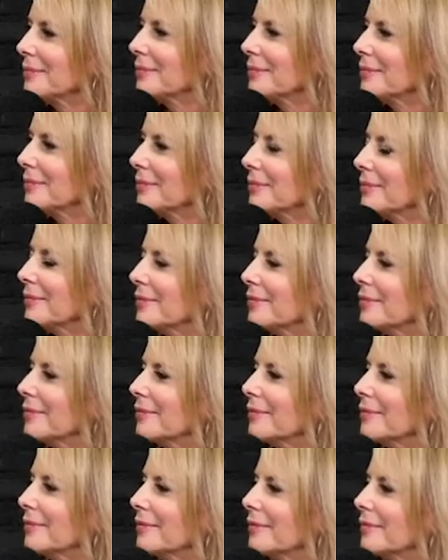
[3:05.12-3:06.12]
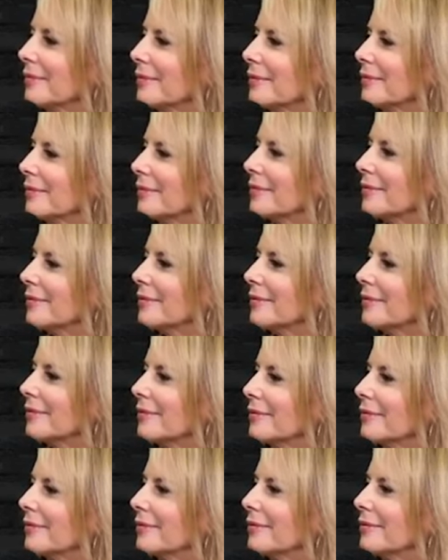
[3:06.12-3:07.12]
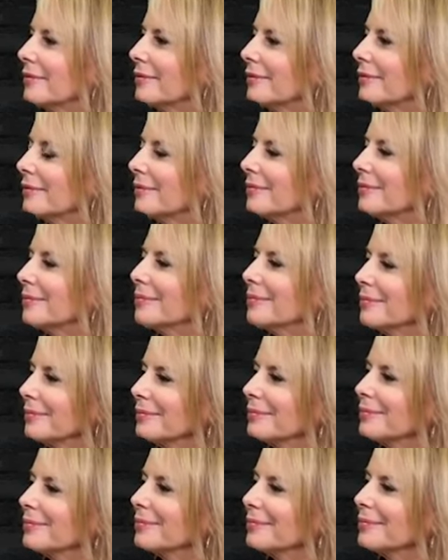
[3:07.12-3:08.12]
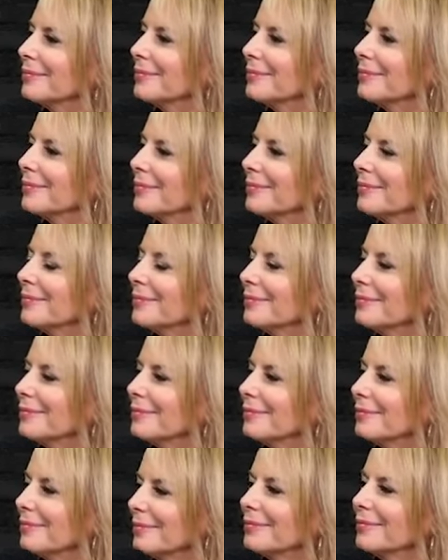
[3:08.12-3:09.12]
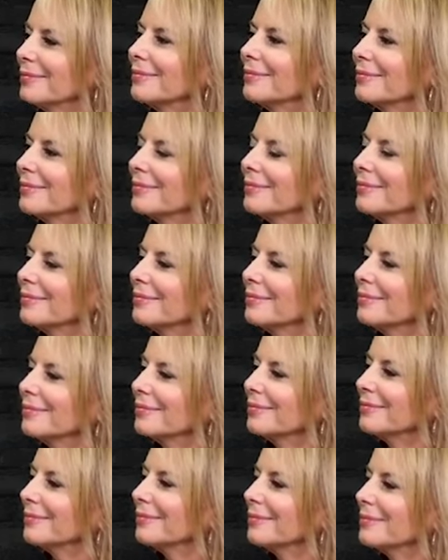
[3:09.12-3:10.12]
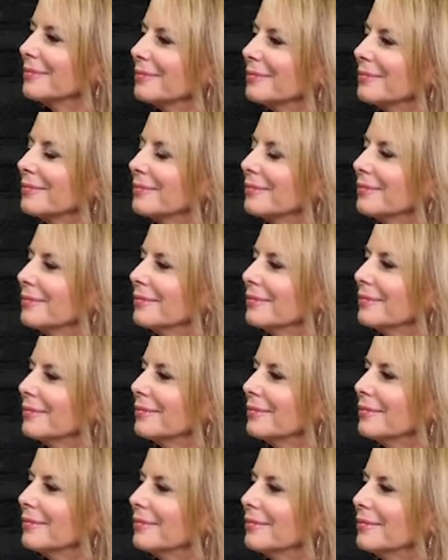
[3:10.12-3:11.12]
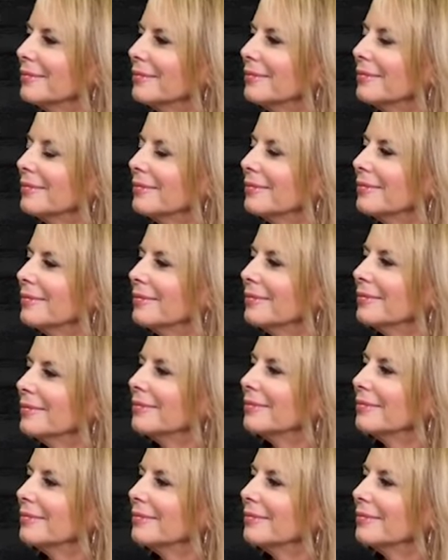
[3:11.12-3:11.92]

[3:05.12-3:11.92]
(not speaking)